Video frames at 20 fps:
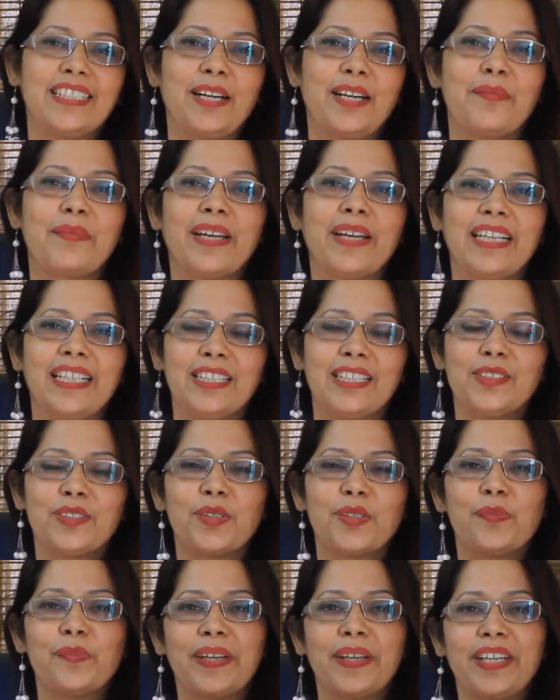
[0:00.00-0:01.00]
I'm getting
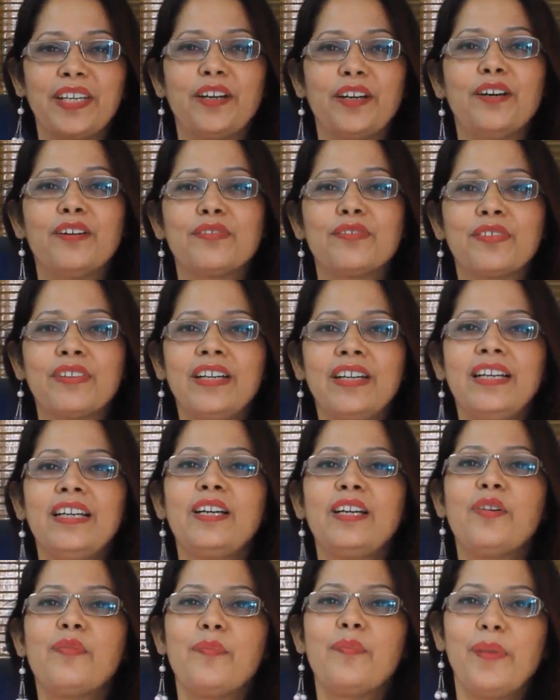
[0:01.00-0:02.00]
so many of
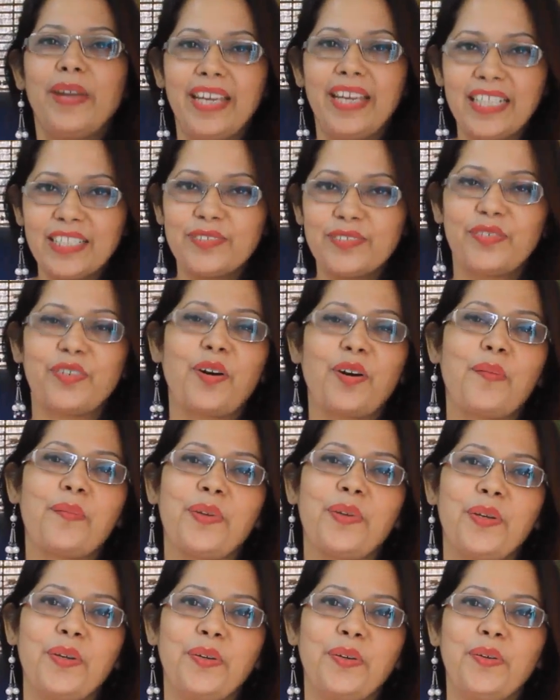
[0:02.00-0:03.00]
mails from
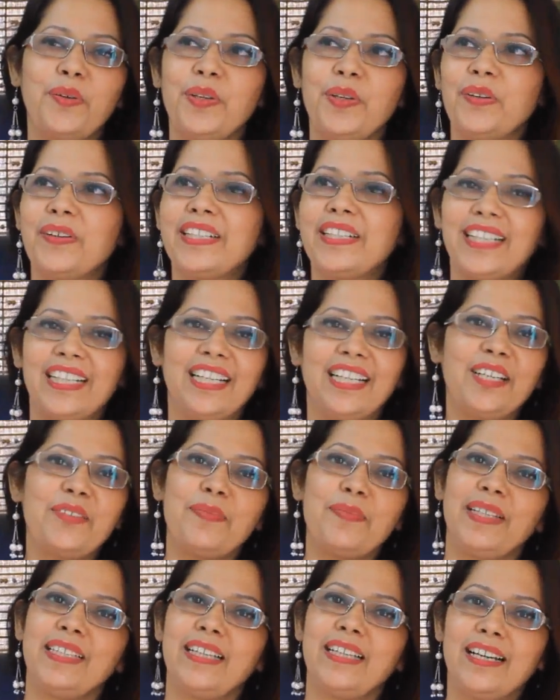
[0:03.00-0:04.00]
you. You're telling
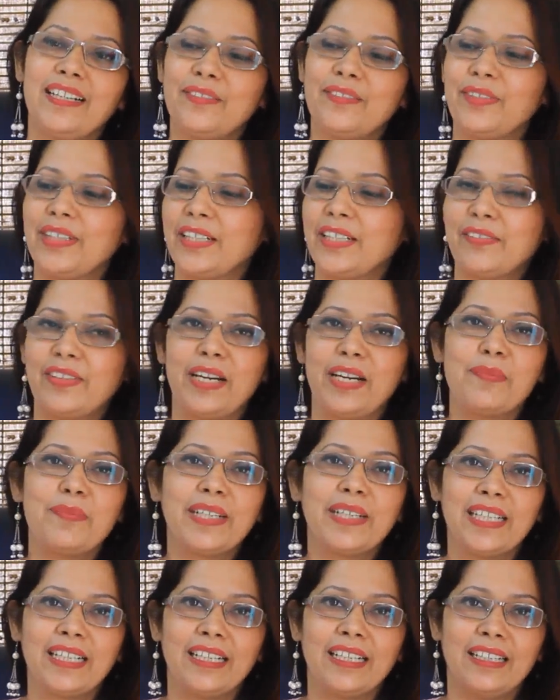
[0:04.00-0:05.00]
me that whatever I'm
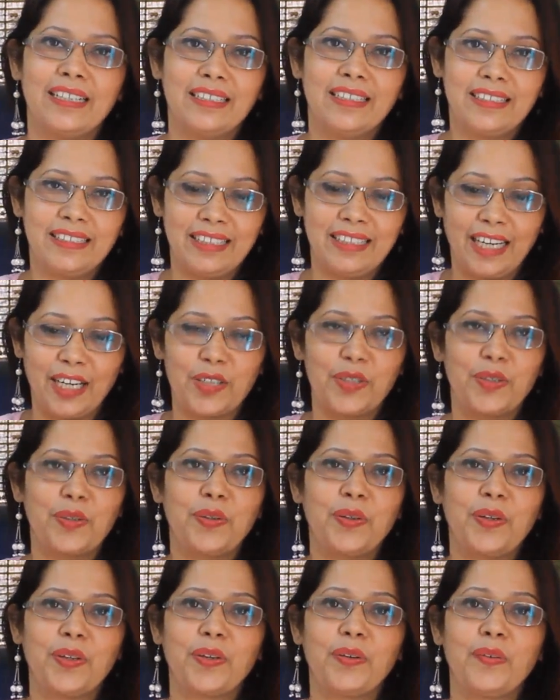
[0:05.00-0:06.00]
trying
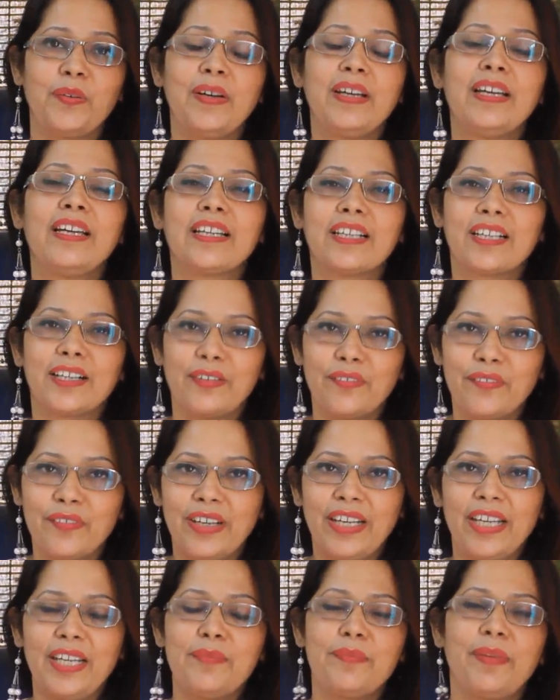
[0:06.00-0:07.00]
to
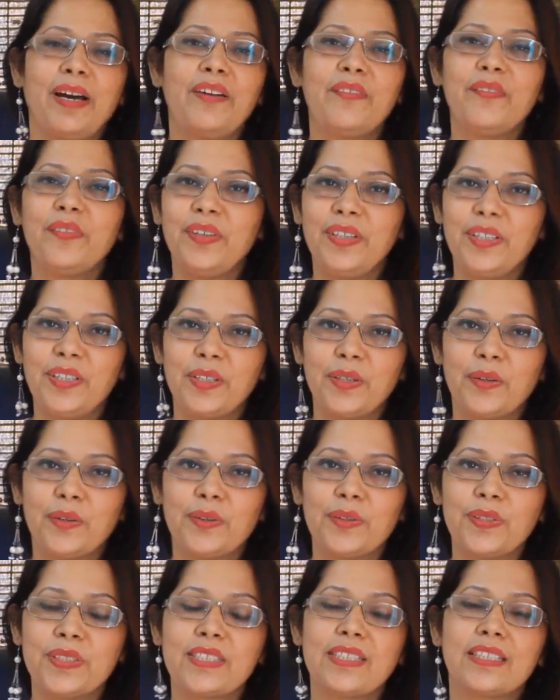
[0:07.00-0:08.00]
convey in my
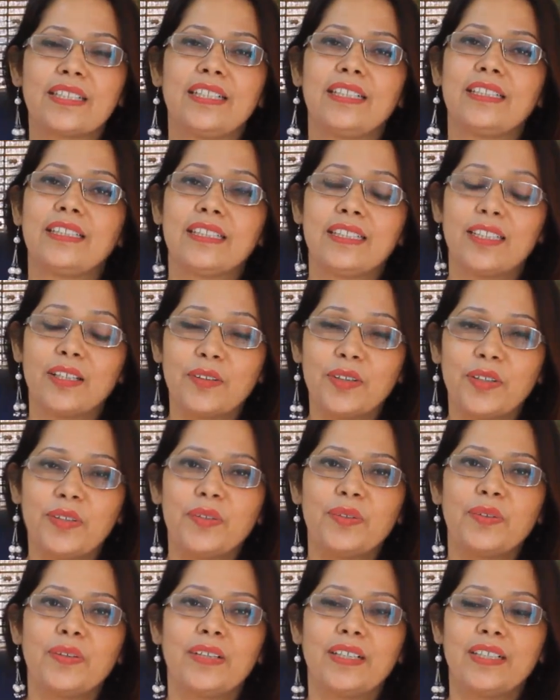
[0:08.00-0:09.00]
videos,
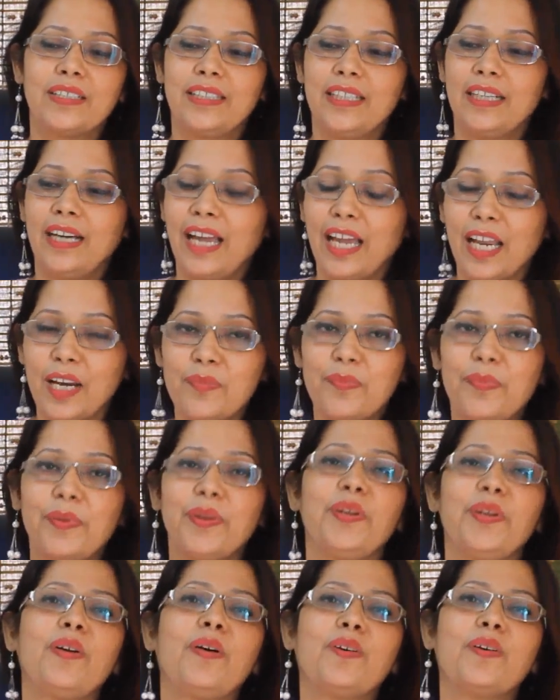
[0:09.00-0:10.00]
they're
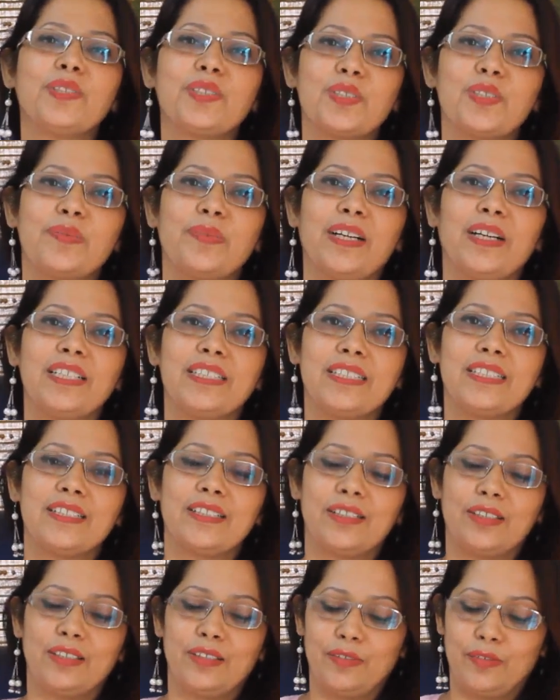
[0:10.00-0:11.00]
helping you out so much.